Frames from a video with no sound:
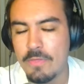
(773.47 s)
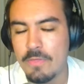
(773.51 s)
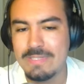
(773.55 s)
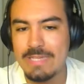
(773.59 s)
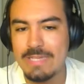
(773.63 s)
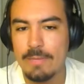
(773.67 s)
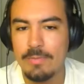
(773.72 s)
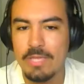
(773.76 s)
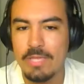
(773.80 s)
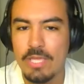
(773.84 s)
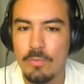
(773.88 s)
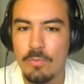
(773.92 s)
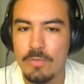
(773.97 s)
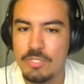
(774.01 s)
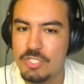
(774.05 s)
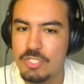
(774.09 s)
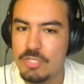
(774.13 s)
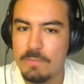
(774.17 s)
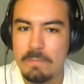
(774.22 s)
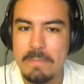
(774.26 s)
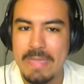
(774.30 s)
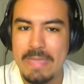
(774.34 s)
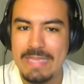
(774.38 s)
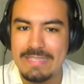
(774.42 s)
W, which
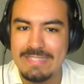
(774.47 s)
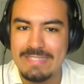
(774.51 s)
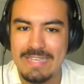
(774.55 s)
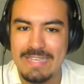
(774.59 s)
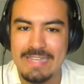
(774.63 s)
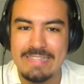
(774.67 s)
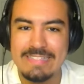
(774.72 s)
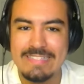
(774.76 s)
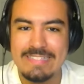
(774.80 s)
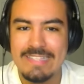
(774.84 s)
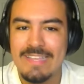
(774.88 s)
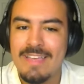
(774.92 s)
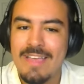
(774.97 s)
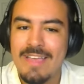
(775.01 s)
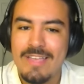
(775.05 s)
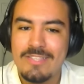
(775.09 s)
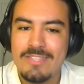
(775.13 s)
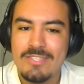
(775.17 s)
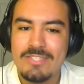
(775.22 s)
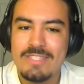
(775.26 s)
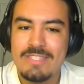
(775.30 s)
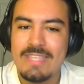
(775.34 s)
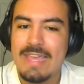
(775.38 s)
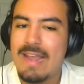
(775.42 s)
makes sense.
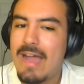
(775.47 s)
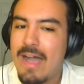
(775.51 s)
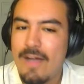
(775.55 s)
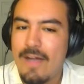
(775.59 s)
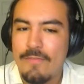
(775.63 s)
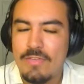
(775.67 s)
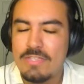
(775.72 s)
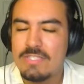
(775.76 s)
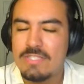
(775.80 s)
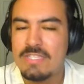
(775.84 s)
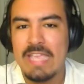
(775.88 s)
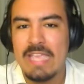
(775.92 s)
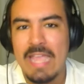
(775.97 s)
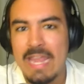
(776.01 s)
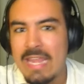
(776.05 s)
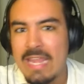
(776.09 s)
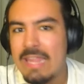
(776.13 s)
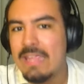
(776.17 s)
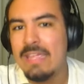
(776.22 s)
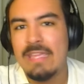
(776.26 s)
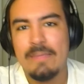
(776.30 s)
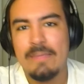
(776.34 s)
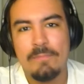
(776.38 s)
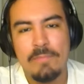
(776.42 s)
Just that obviously,
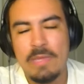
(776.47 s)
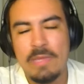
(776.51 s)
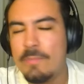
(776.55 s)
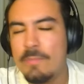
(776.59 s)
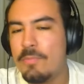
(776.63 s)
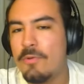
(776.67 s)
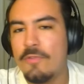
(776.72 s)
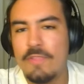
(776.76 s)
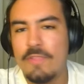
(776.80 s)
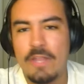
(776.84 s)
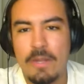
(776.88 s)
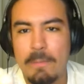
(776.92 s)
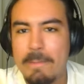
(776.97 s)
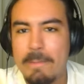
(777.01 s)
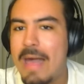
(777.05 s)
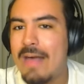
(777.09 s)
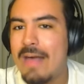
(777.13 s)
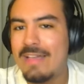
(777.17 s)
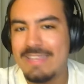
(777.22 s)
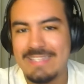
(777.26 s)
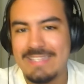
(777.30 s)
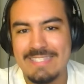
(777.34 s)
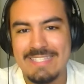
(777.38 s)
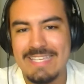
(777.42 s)
any people that are
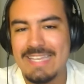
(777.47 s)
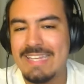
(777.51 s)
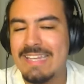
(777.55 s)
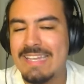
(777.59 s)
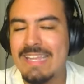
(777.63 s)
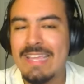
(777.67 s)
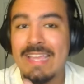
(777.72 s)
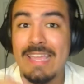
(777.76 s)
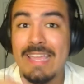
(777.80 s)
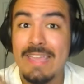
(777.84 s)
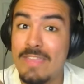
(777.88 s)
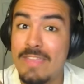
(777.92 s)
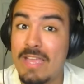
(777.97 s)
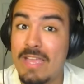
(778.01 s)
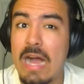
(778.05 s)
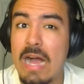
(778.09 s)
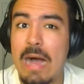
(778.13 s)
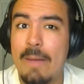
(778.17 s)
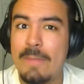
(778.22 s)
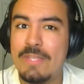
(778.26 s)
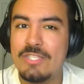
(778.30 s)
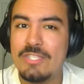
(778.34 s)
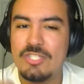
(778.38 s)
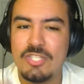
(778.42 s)
malcontent in the
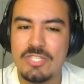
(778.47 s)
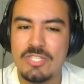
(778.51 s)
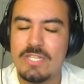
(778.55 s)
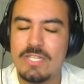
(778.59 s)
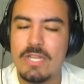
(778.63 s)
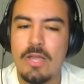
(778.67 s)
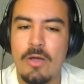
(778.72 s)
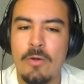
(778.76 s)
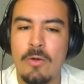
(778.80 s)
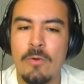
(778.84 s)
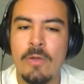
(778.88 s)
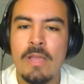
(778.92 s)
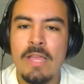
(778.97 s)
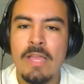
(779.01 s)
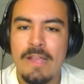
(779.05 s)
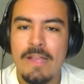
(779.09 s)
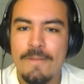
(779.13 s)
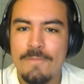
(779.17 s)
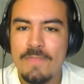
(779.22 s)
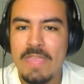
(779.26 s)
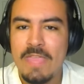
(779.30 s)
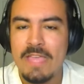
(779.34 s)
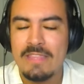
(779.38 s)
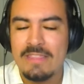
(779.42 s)
comments, just know
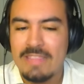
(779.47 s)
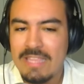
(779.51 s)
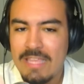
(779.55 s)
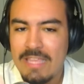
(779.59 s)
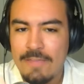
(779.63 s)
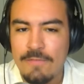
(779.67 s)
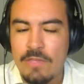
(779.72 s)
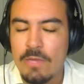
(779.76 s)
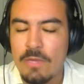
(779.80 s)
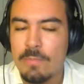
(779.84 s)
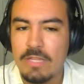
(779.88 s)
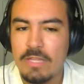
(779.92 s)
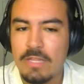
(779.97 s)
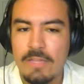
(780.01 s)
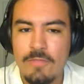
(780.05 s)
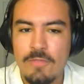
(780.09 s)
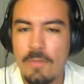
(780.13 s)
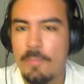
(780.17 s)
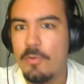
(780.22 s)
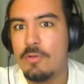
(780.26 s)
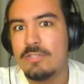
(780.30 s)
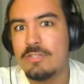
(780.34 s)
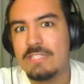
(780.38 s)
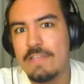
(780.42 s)
that if you believe the
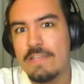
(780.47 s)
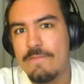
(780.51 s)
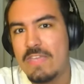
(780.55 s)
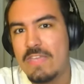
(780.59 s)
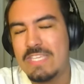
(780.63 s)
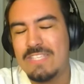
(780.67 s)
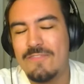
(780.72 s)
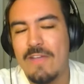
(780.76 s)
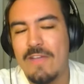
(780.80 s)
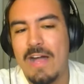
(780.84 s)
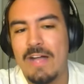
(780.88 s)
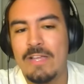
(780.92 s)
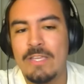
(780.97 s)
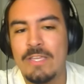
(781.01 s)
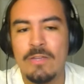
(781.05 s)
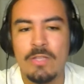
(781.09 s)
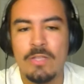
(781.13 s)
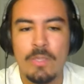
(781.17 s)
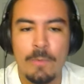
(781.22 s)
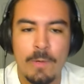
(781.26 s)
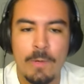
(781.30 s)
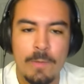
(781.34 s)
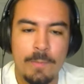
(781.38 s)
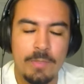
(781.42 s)
polls at face value,
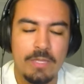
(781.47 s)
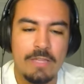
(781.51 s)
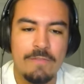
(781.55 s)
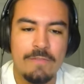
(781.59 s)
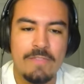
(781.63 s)
you would have believed